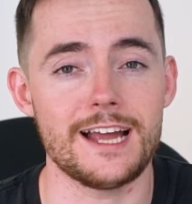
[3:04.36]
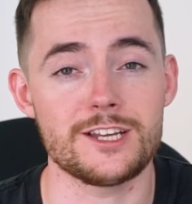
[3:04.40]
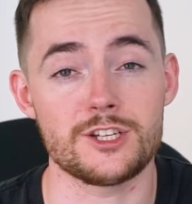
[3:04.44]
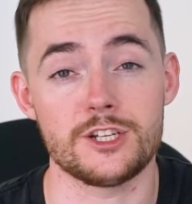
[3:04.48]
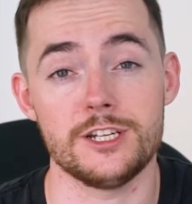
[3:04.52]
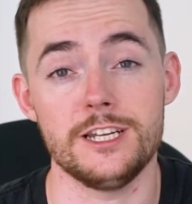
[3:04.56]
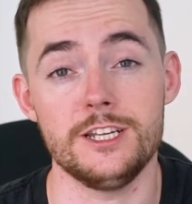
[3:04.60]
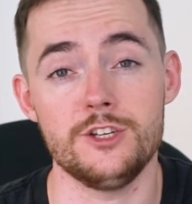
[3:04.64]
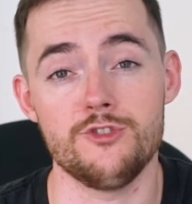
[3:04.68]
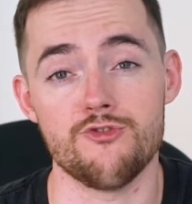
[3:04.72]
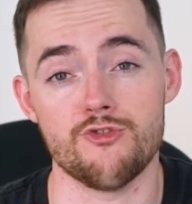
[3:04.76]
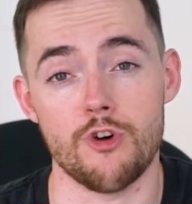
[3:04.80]

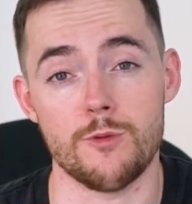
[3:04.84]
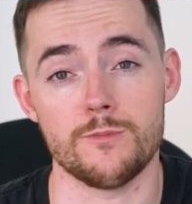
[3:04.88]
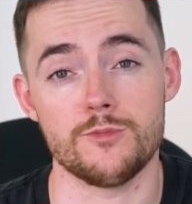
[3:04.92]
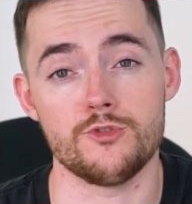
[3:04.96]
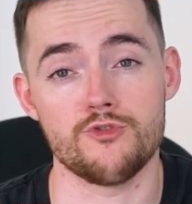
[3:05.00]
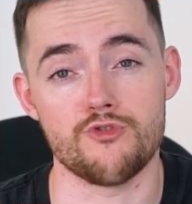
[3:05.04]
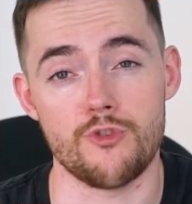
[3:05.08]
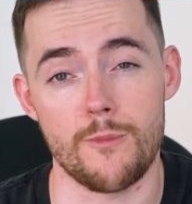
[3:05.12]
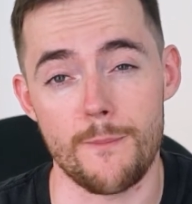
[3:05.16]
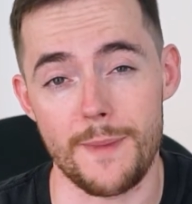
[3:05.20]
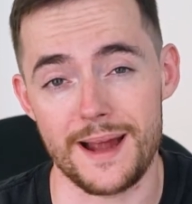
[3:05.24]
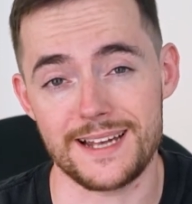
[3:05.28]
actually drops
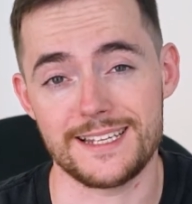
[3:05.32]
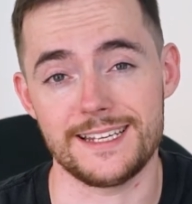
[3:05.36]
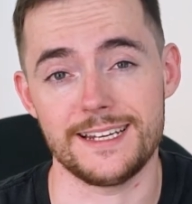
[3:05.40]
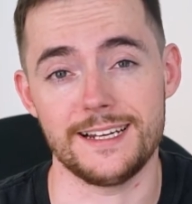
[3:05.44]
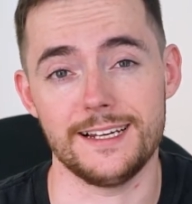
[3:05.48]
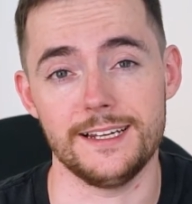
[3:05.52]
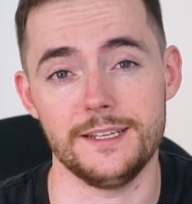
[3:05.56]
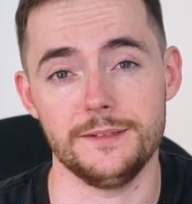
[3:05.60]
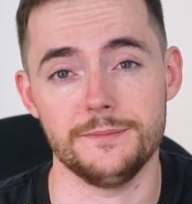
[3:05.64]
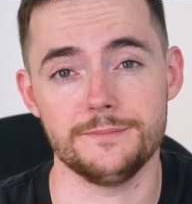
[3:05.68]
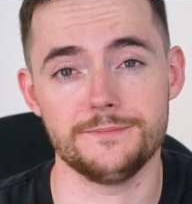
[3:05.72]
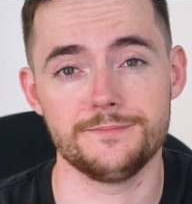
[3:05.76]

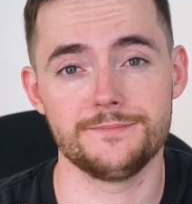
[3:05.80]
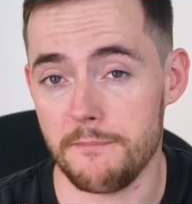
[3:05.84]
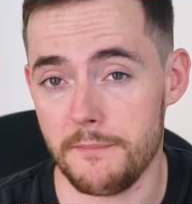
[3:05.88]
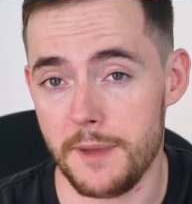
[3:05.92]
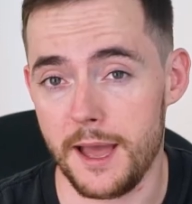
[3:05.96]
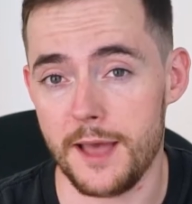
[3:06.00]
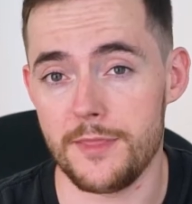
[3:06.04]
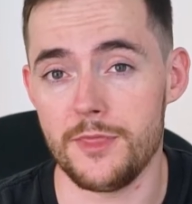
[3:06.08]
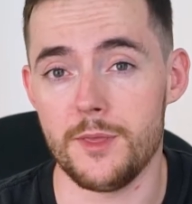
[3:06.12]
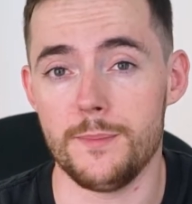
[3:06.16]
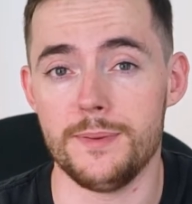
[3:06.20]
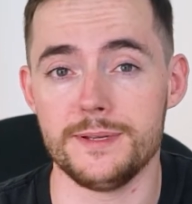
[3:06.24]
dramatically,
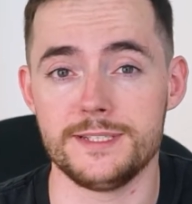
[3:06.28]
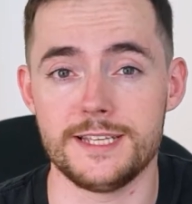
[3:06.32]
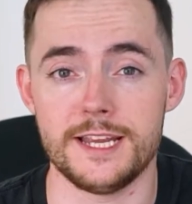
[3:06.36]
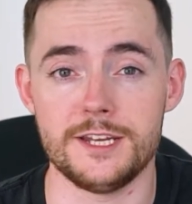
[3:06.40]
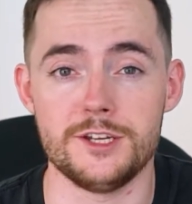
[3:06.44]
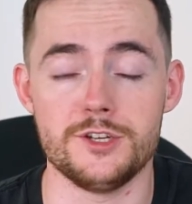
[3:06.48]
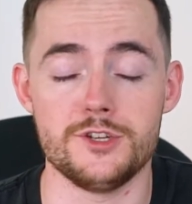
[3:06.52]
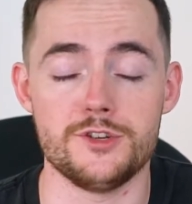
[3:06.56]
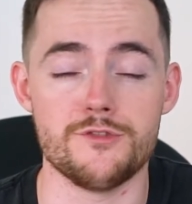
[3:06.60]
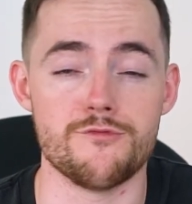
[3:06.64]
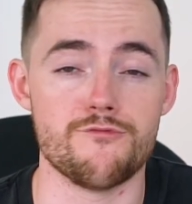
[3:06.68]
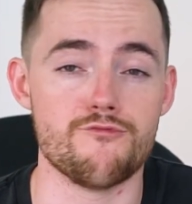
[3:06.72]
and the
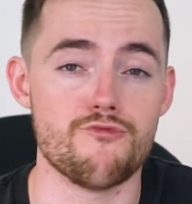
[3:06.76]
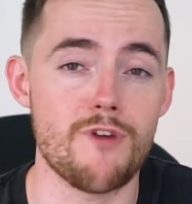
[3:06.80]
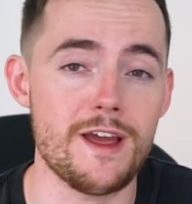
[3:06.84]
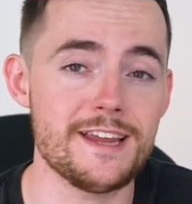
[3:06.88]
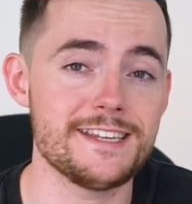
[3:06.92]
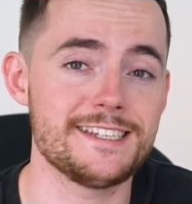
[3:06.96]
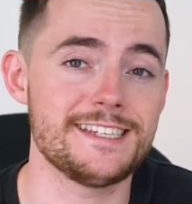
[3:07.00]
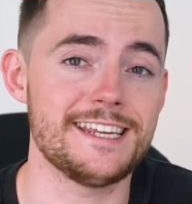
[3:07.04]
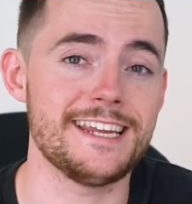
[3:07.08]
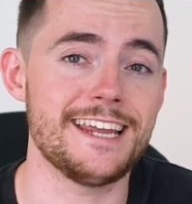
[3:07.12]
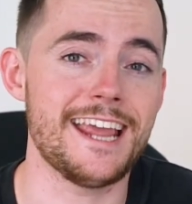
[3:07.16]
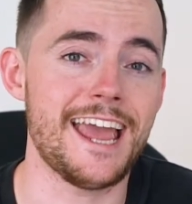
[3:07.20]
percentage of
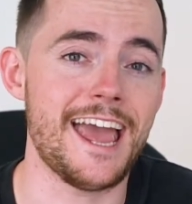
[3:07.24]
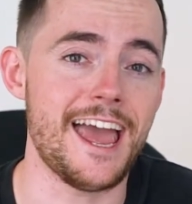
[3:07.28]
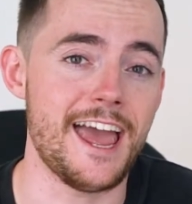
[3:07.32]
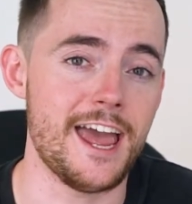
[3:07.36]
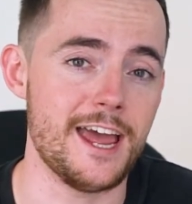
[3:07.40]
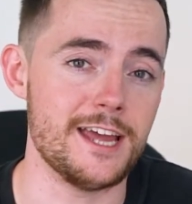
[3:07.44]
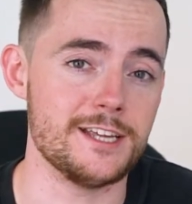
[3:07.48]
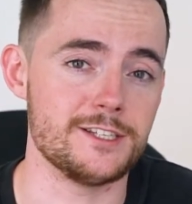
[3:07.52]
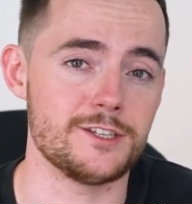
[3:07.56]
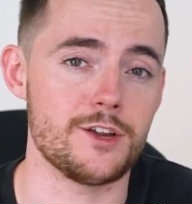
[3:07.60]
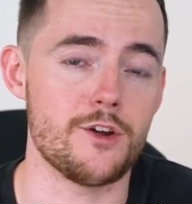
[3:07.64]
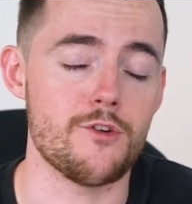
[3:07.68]
resting
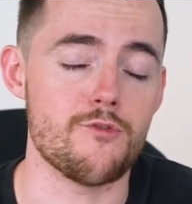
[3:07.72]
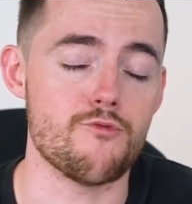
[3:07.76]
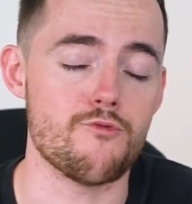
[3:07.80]
hairs